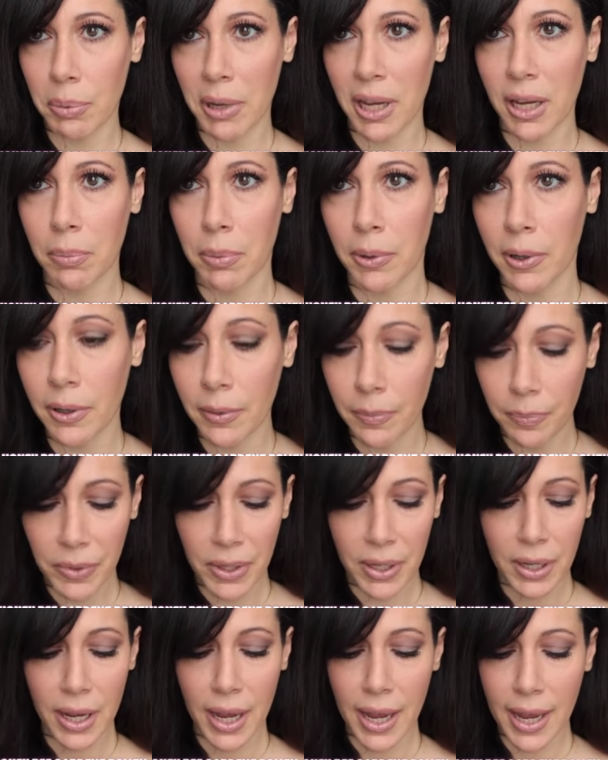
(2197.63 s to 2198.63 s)
paper
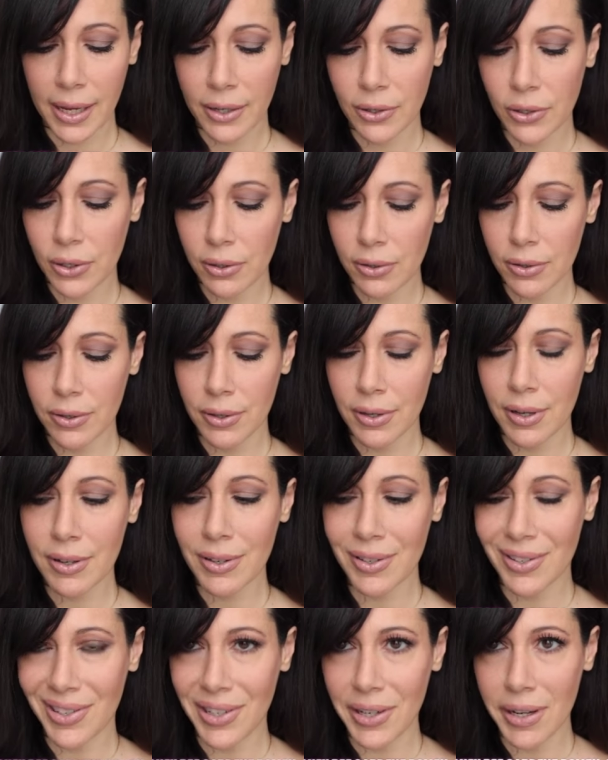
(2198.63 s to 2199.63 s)
and just
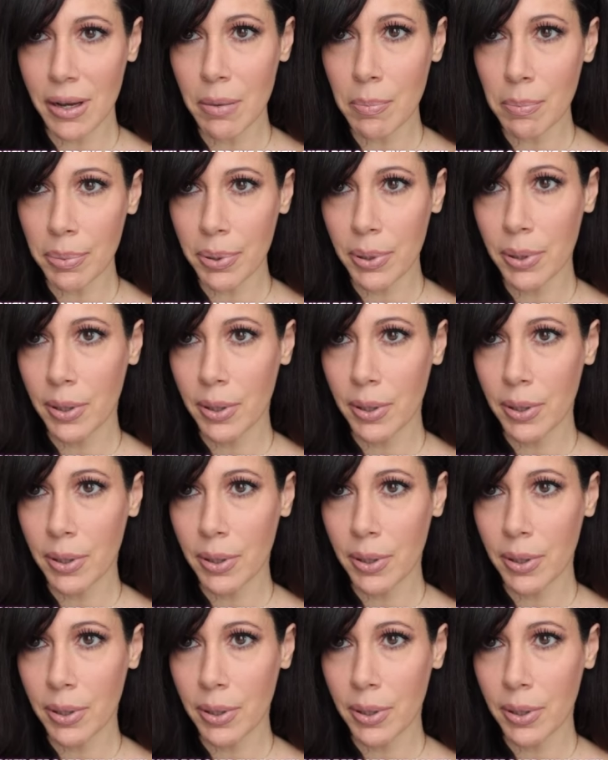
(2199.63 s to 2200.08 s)
dip